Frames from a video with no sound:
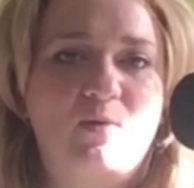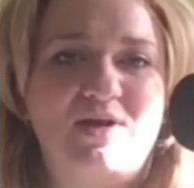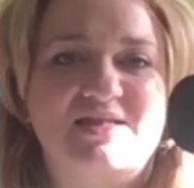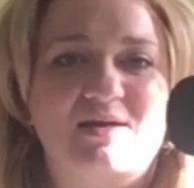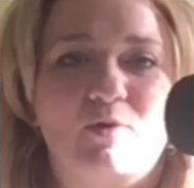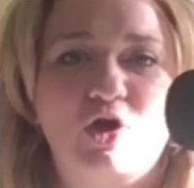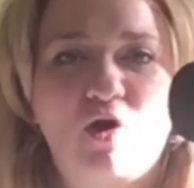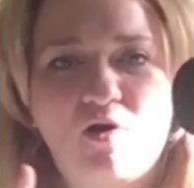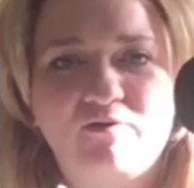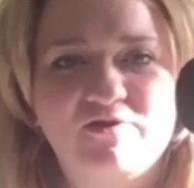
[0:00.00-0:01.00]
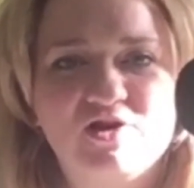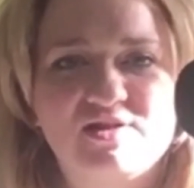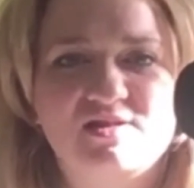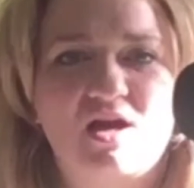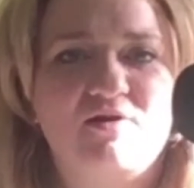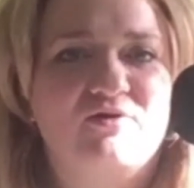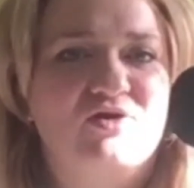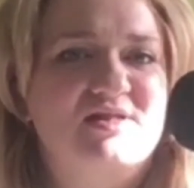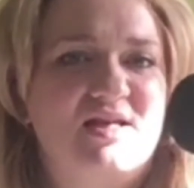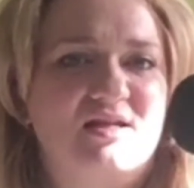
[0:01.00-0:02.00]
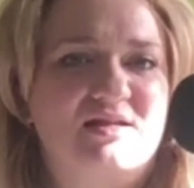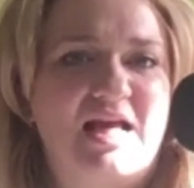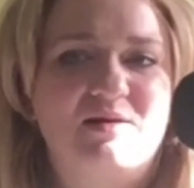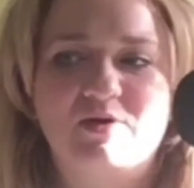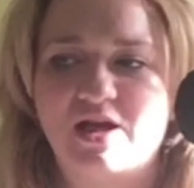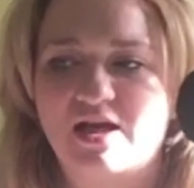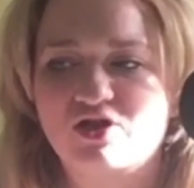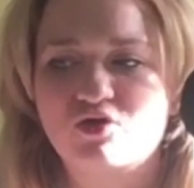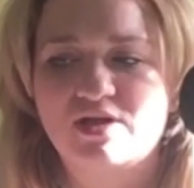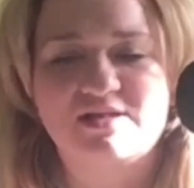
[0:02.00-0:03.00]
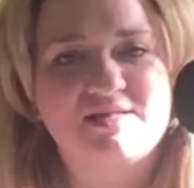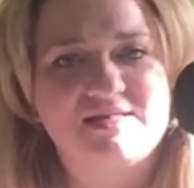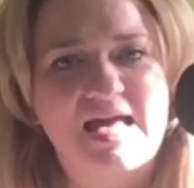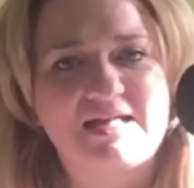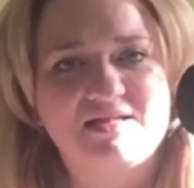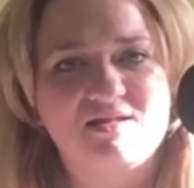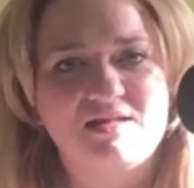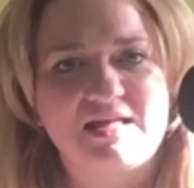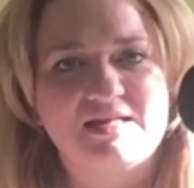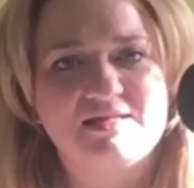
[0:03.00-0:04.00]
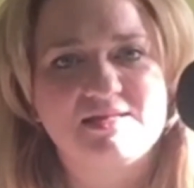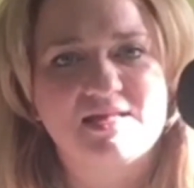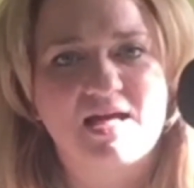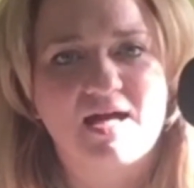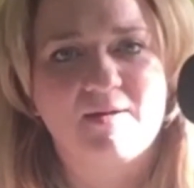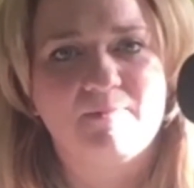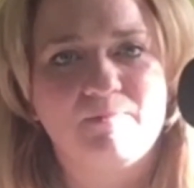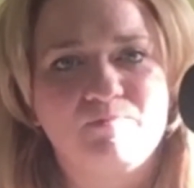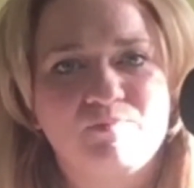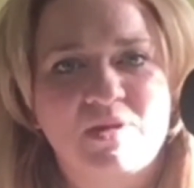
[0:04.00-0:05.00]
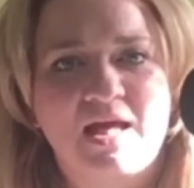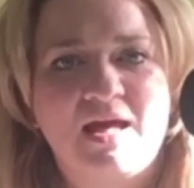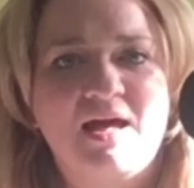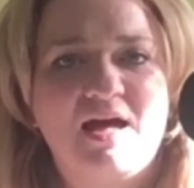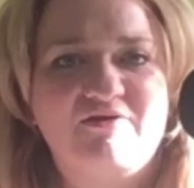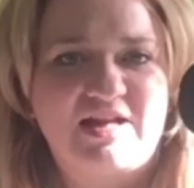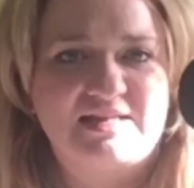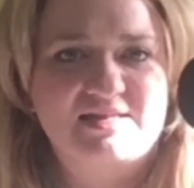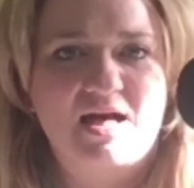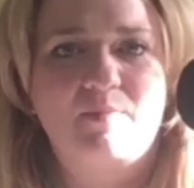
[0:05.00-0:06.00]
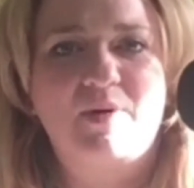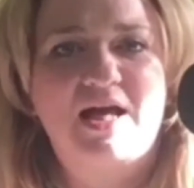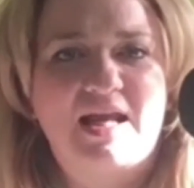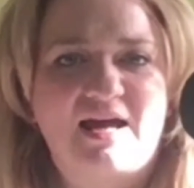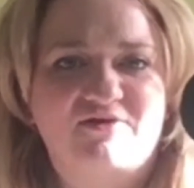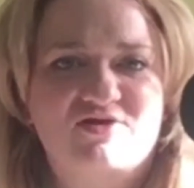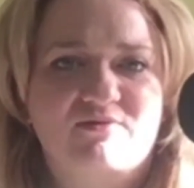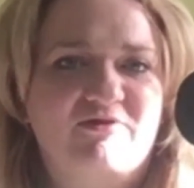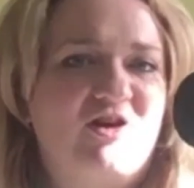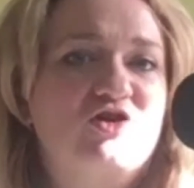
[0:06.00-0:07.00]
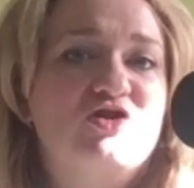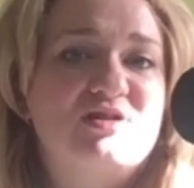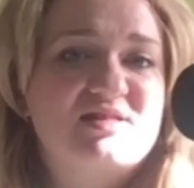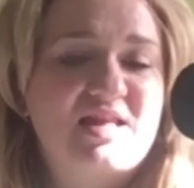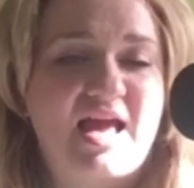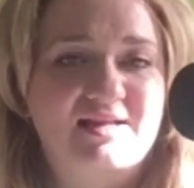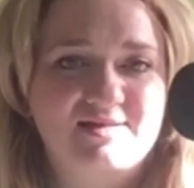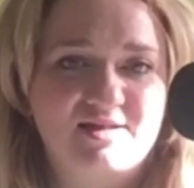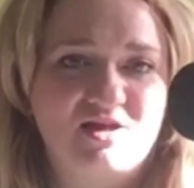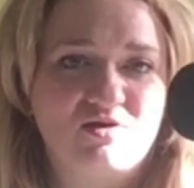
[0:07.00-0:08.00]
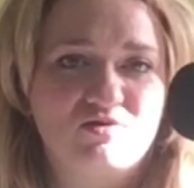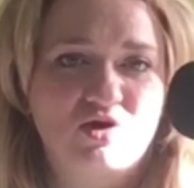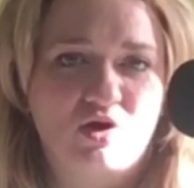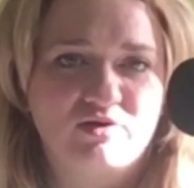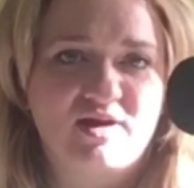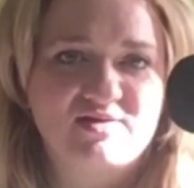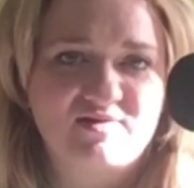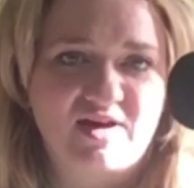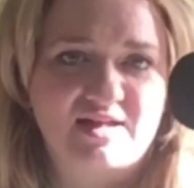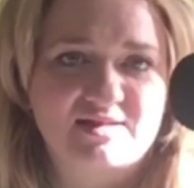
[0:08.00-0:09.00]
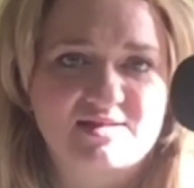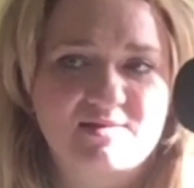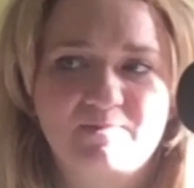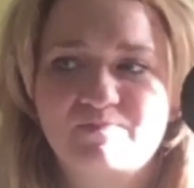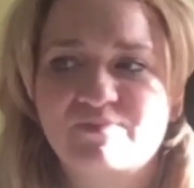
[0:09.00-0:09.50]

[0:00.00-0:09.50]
when someone hovers over a certain element, and you can set these events up and have functions that execute on those events.